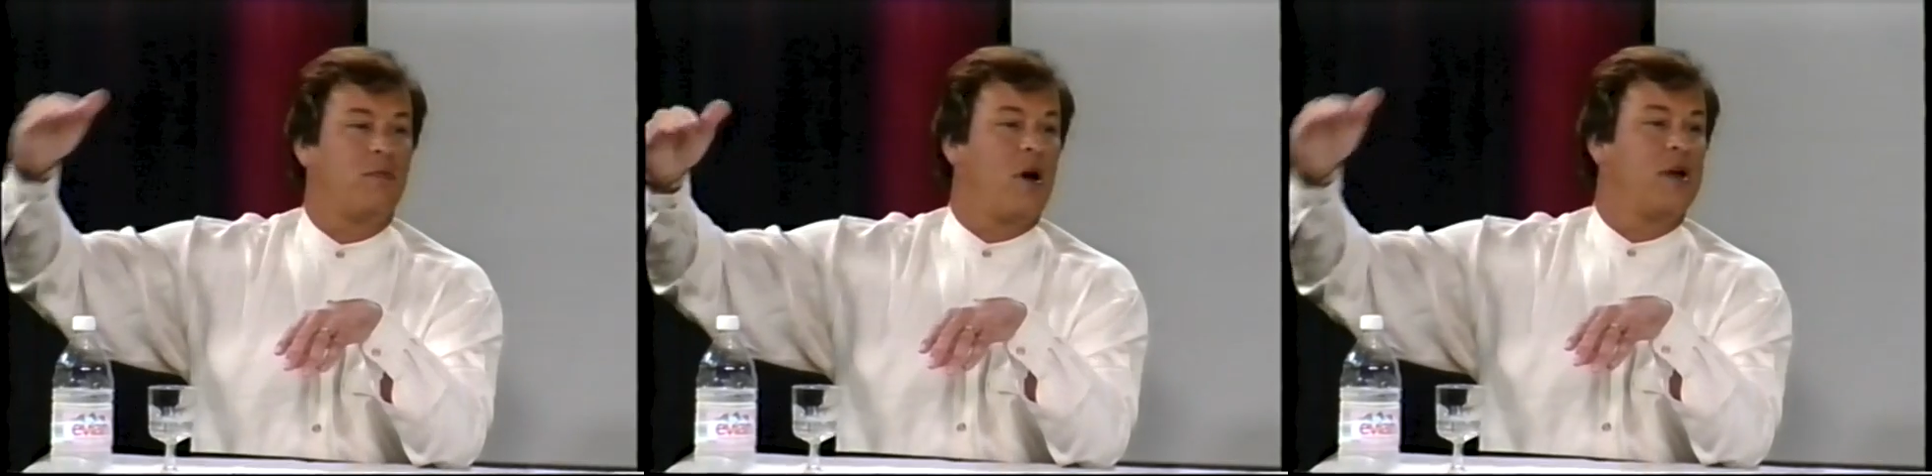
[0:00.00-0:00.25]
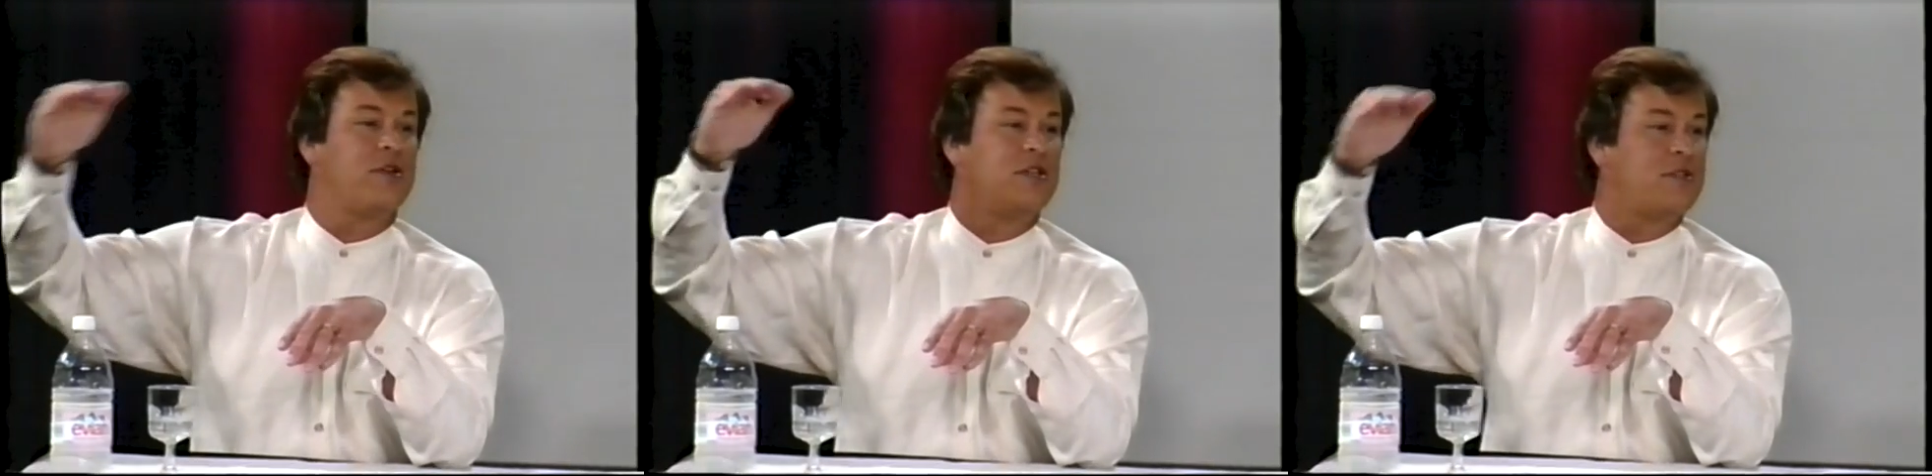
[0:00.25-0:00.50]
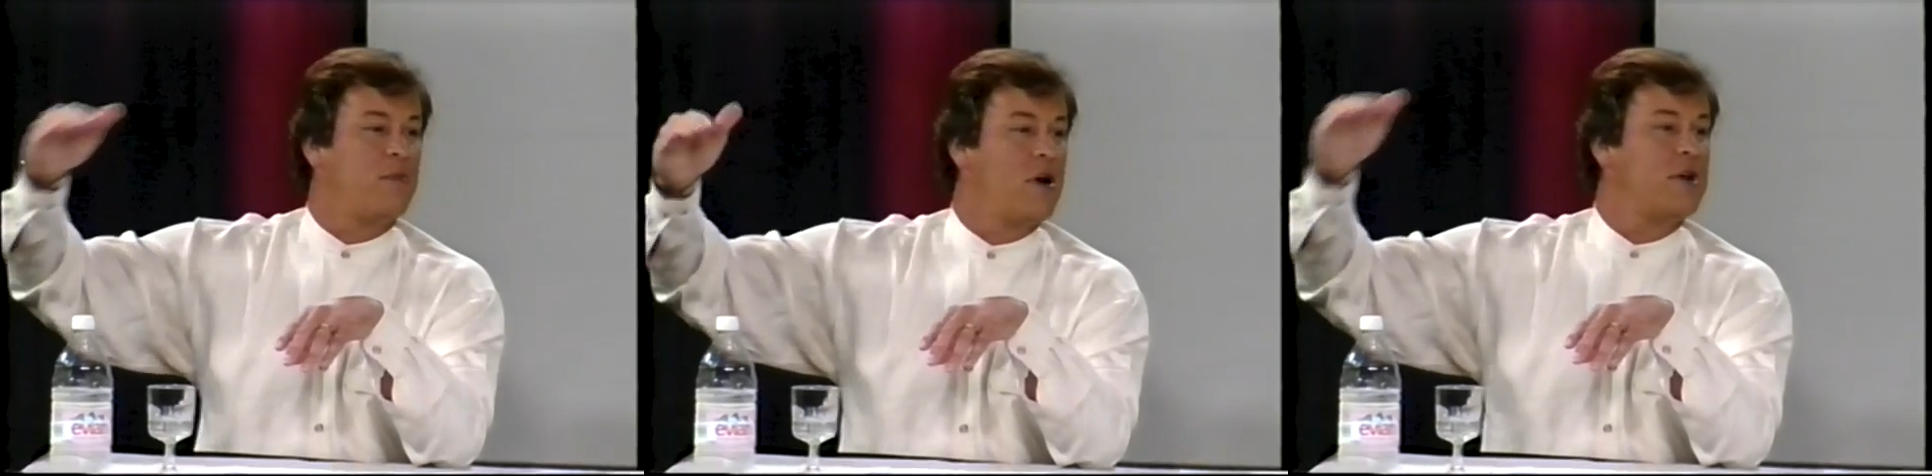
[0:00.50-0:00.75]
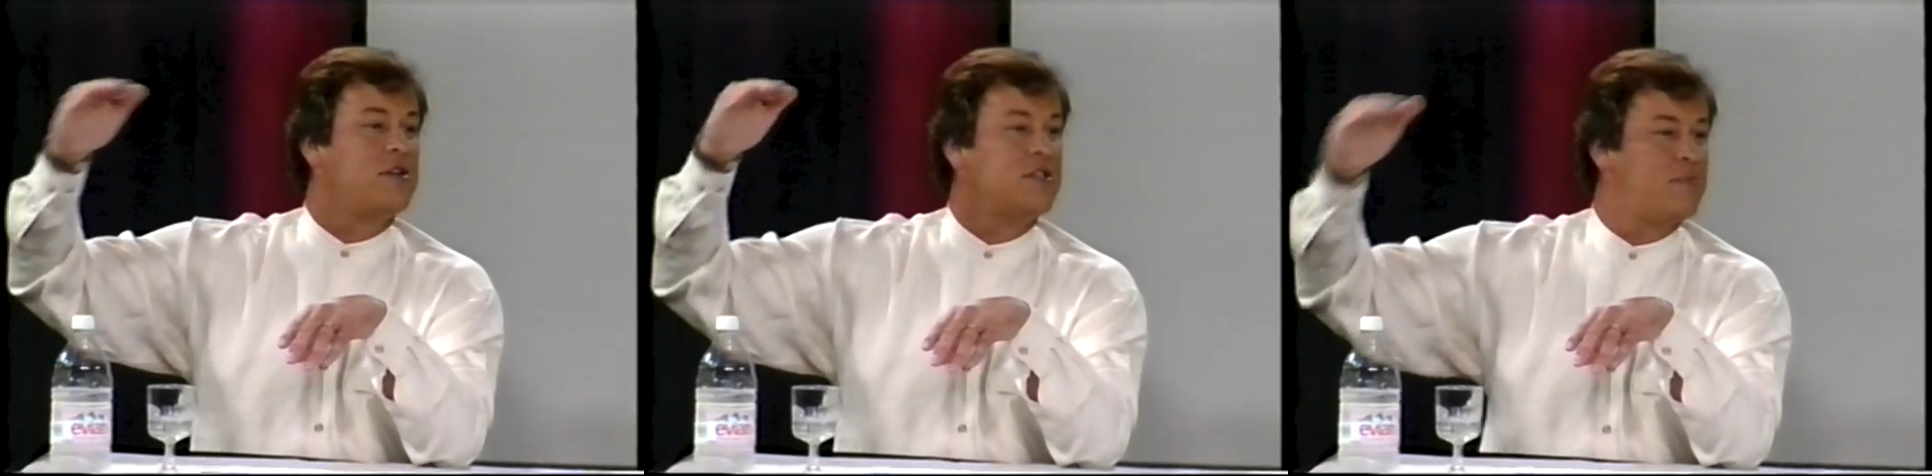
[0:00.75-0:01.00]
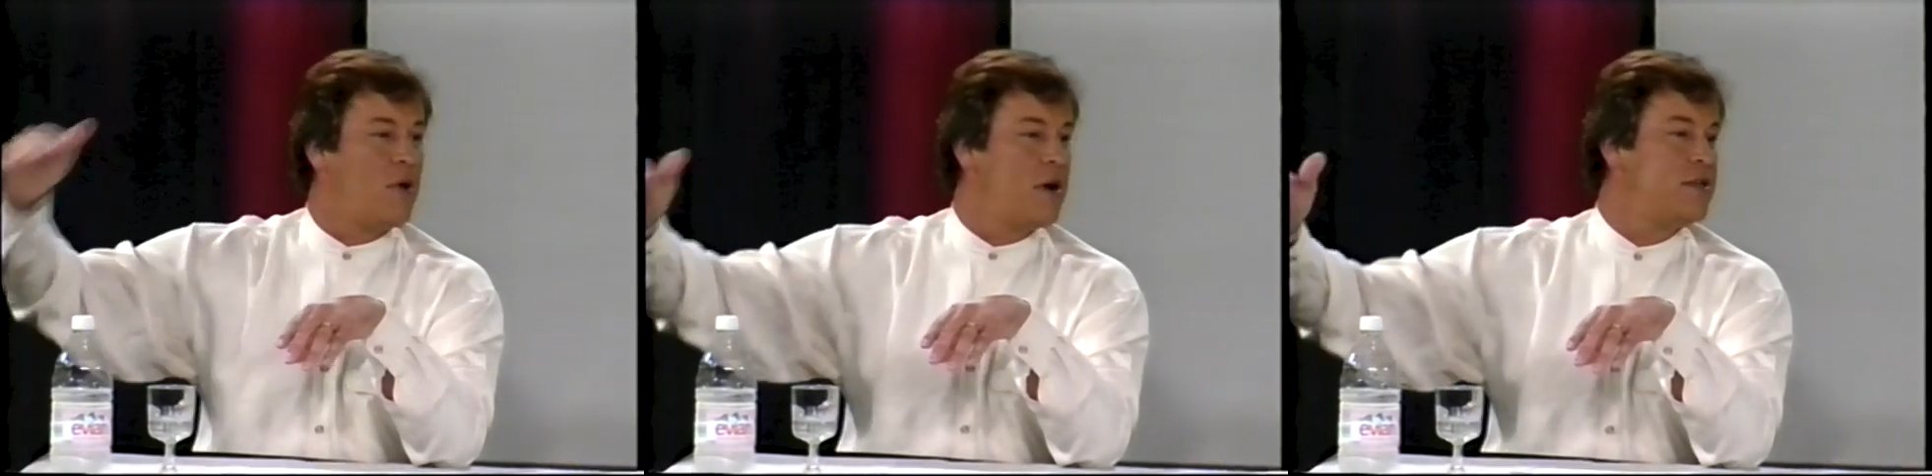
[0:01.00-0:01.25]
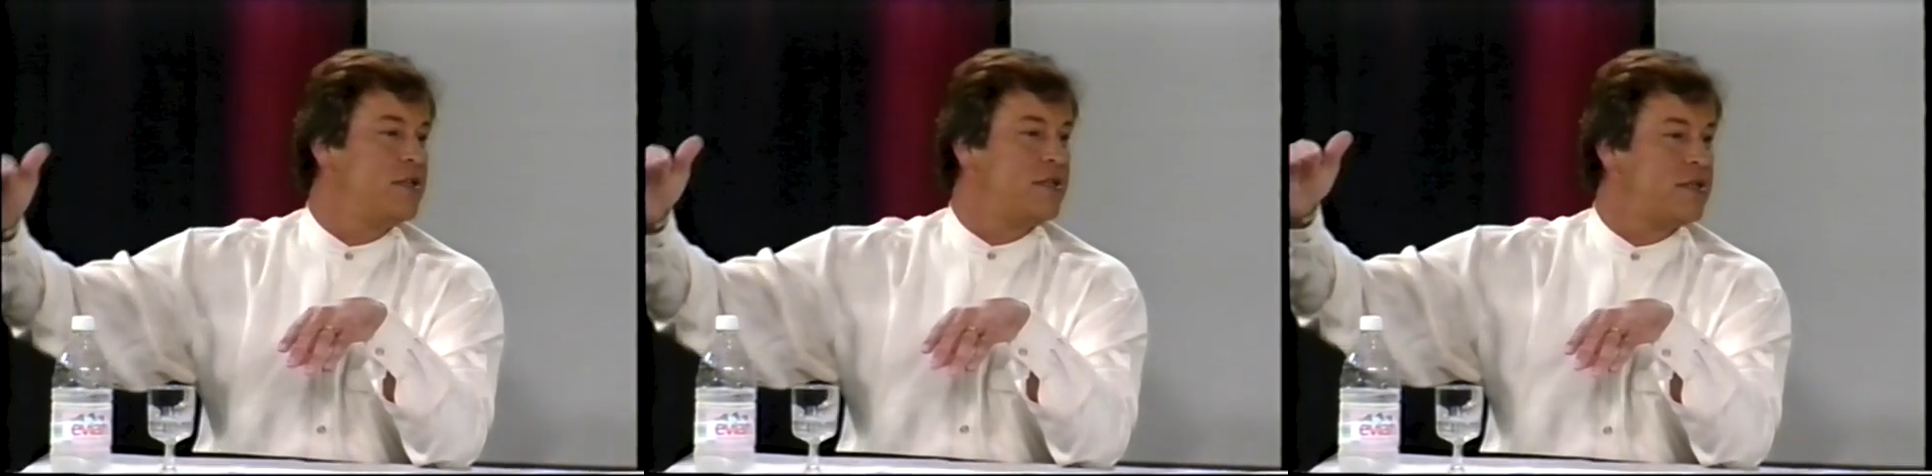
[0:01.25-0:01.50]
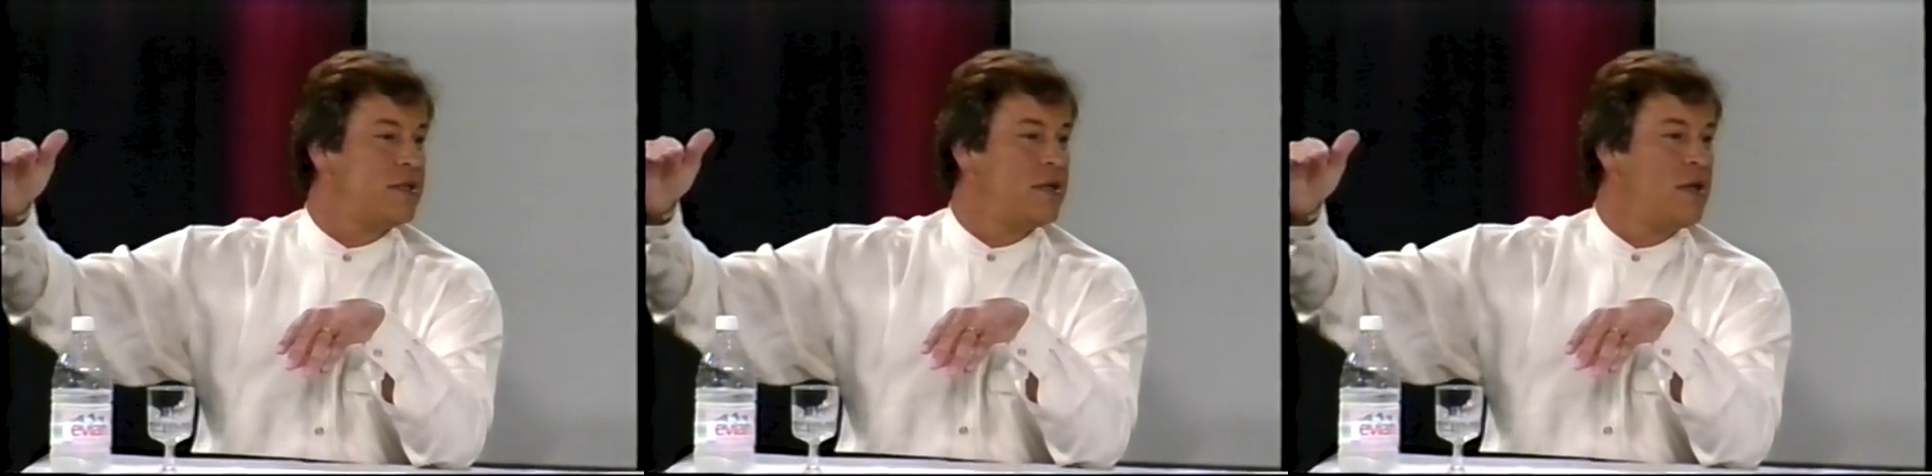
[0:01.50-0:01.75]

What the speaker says: margins, margins, margins.